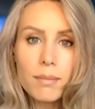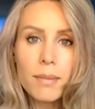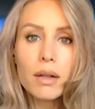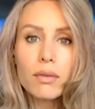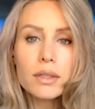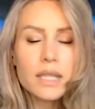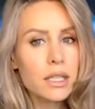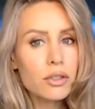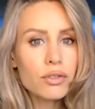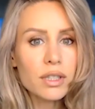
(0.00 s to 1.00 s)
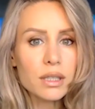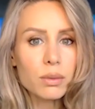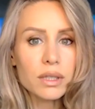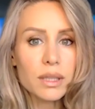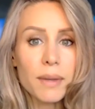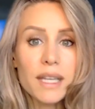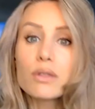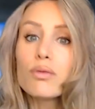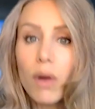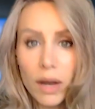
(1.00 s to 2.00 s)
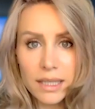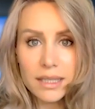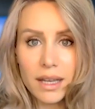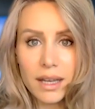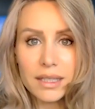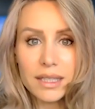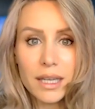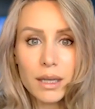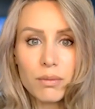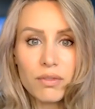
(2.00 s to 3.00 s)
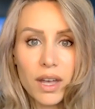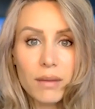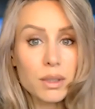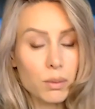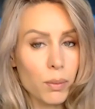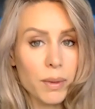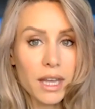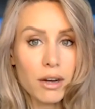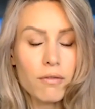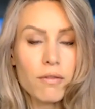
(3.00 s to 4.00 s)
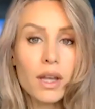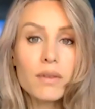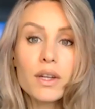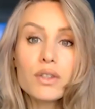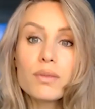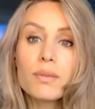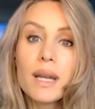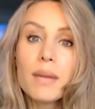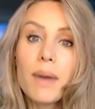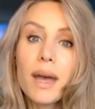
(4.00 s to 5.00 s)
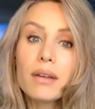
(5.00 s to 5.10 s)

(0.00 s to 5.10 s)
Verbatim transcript: Melrose Industries was the biggest riser as it confirmed it will begin a £500 million